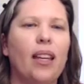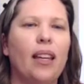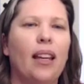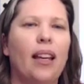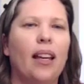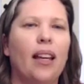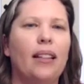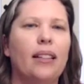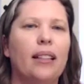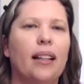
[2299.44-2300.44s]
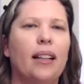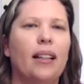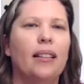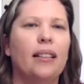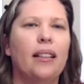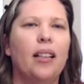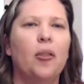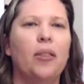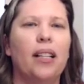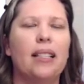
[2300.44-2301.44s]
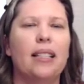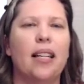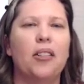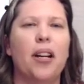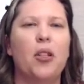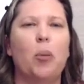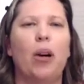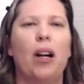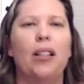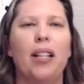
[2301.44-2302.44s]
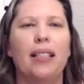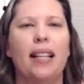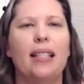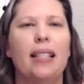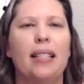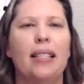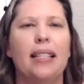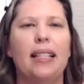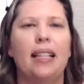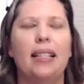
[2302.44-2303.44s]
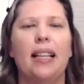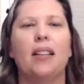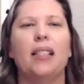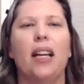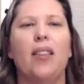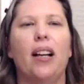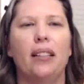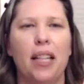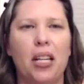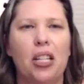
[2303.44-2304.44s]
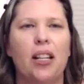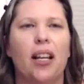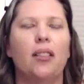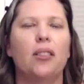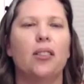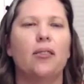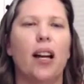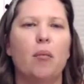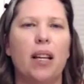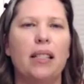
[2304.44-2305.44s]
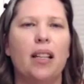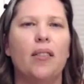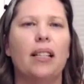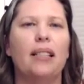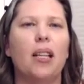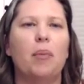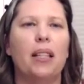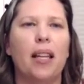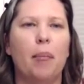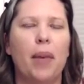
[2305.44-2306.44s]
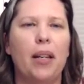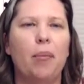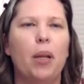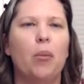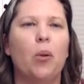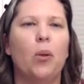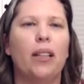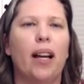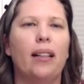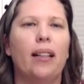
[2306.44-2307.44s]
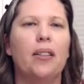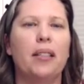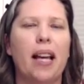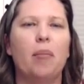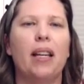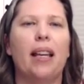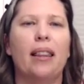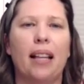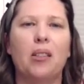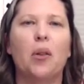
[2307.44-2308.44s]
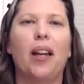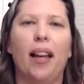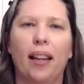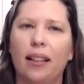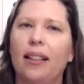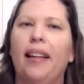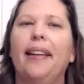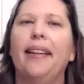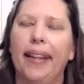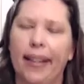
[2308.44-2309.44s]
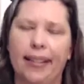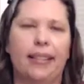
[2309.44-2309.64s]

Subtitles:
And Renata says, I tried to apologize less and seek less outside validation. I also find myself accepting that many people will not understand me, and that's okay. Yes,